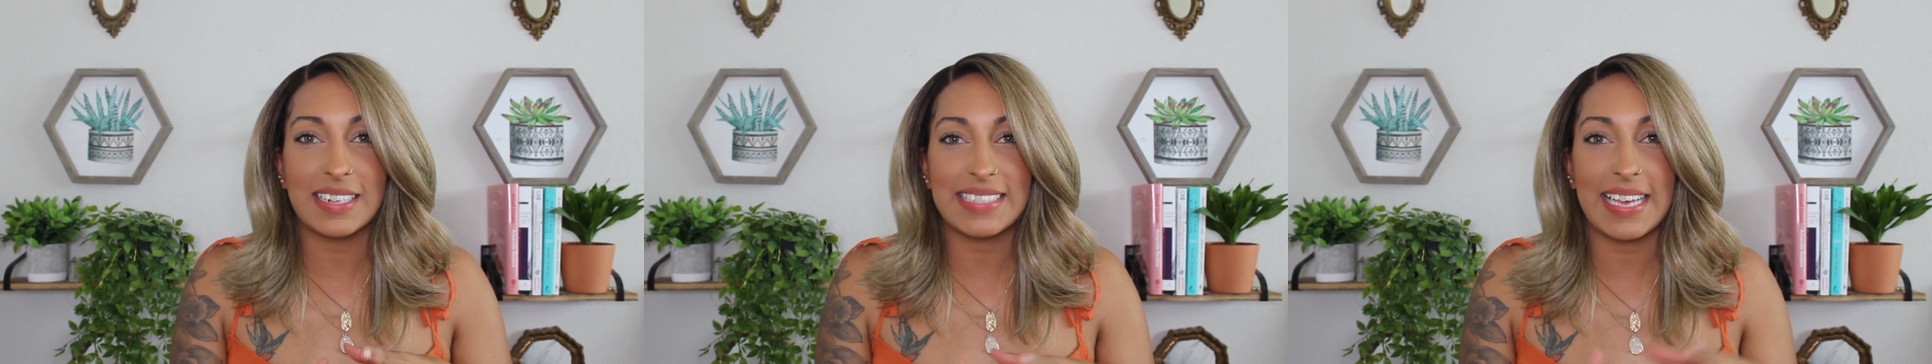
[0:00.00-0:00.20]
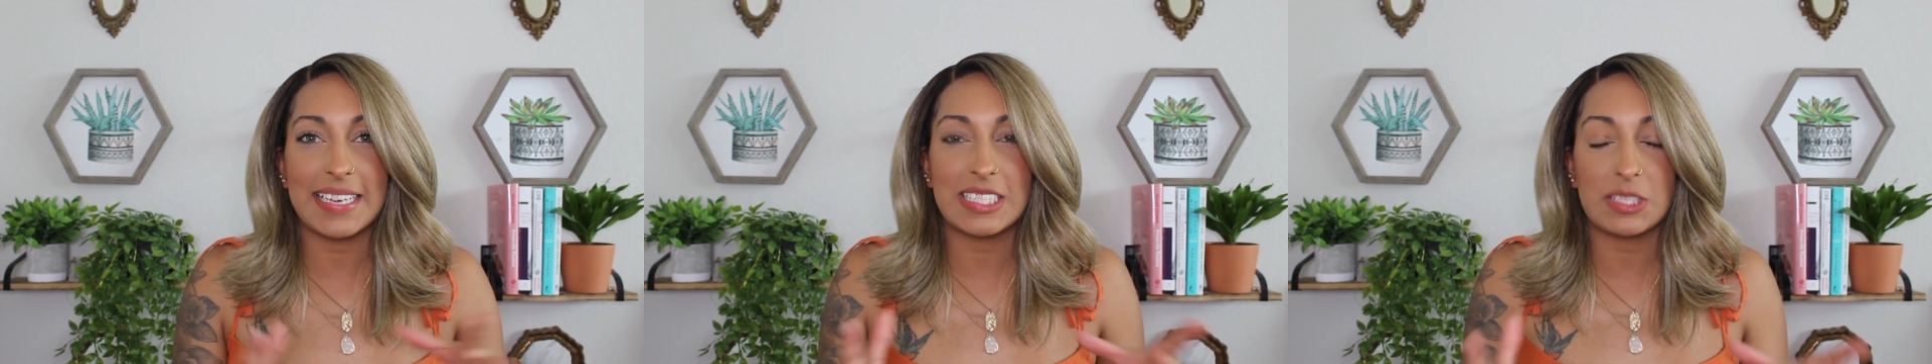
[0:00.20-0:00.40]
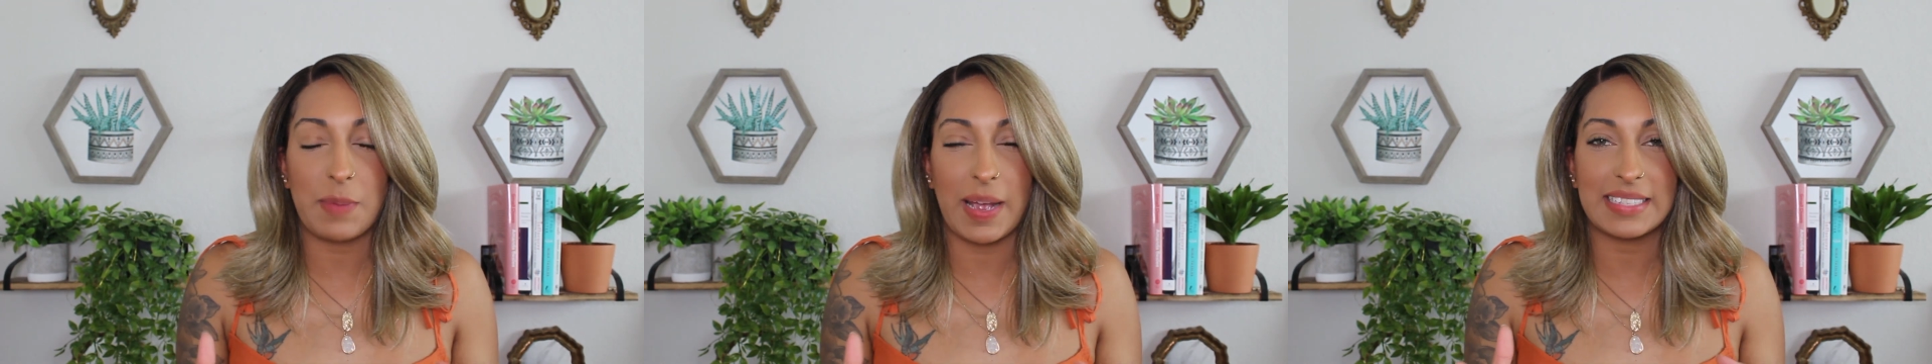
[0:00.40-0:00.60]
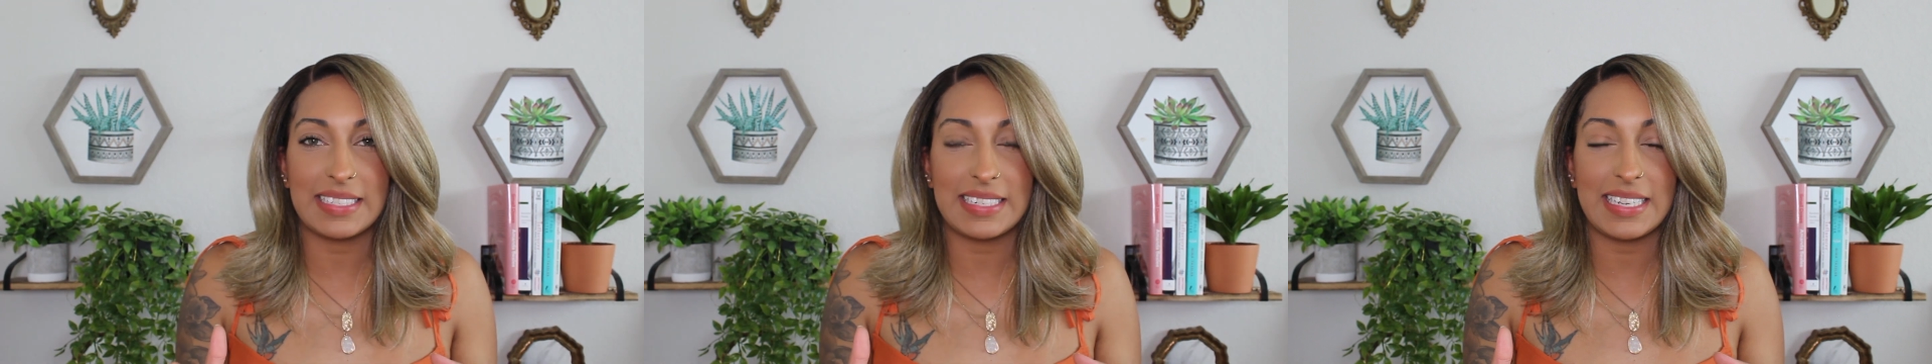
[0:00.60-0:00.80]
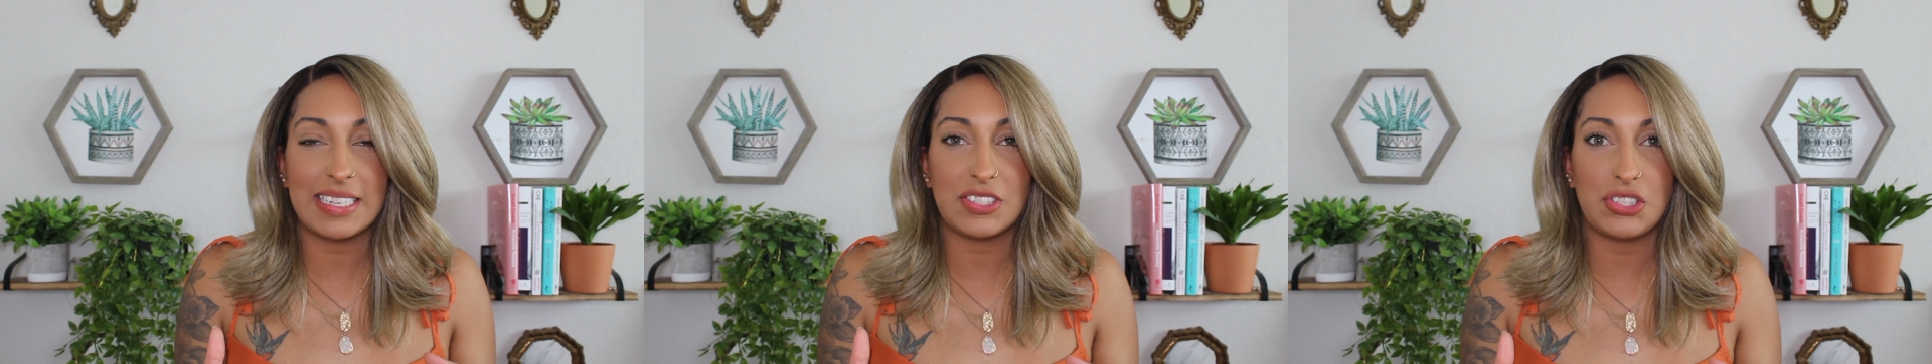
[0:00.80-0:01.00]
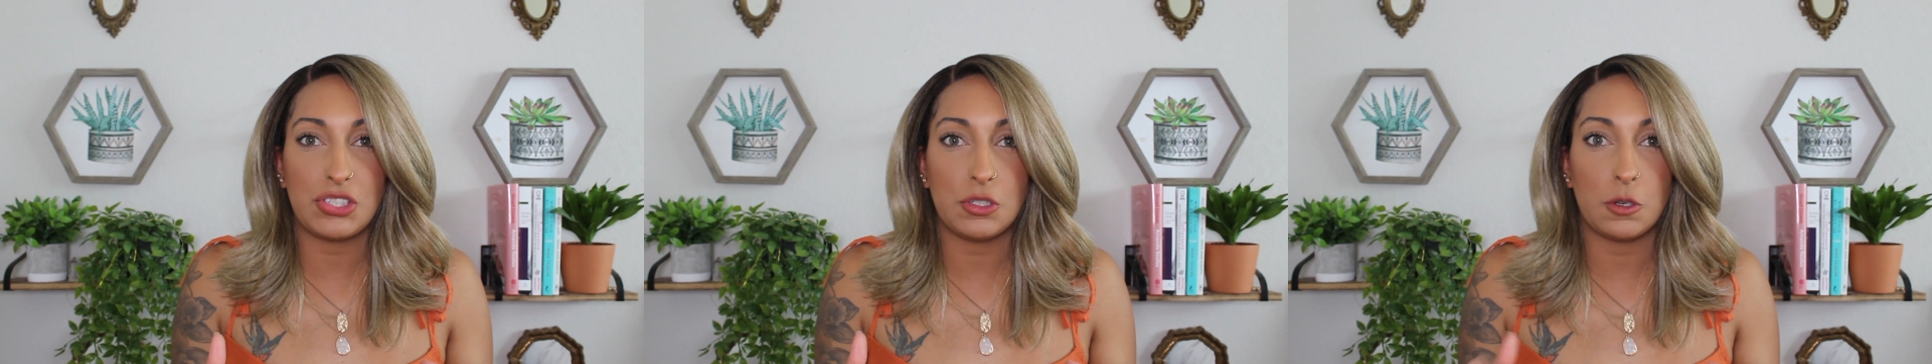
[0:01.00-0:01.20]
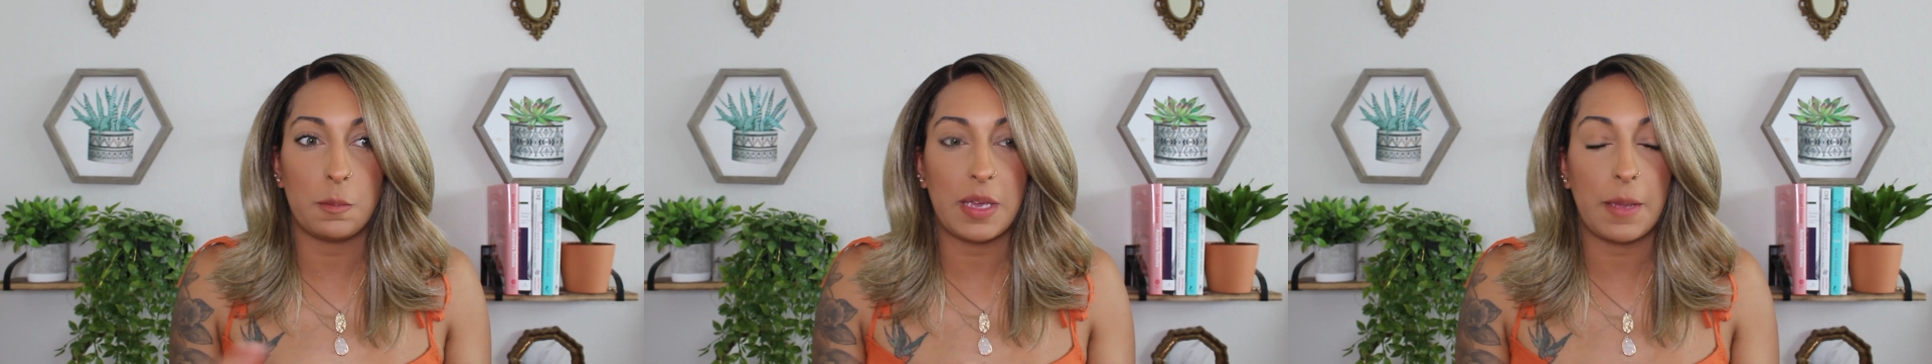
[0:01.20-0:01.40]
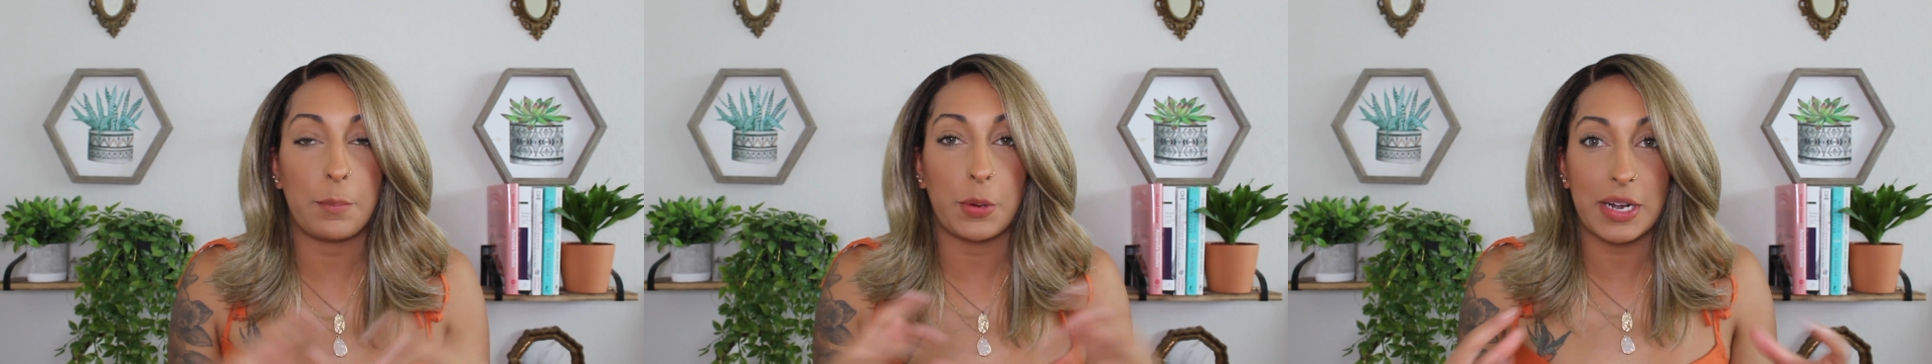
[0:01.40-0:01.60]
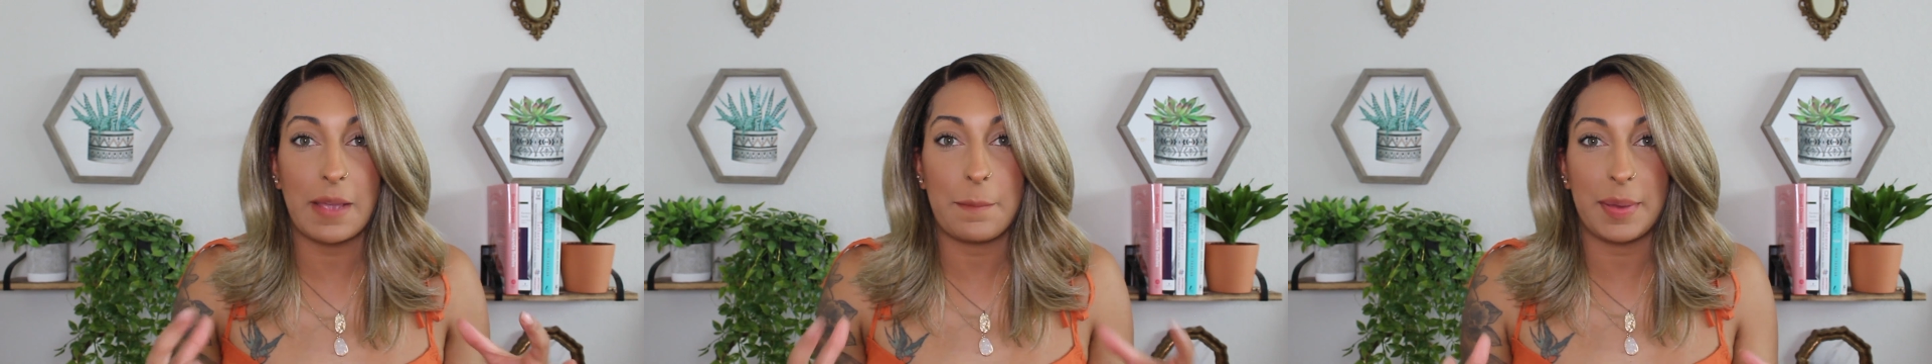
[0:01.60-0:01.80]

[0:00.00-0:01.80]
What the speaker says: because I expected it to be pretty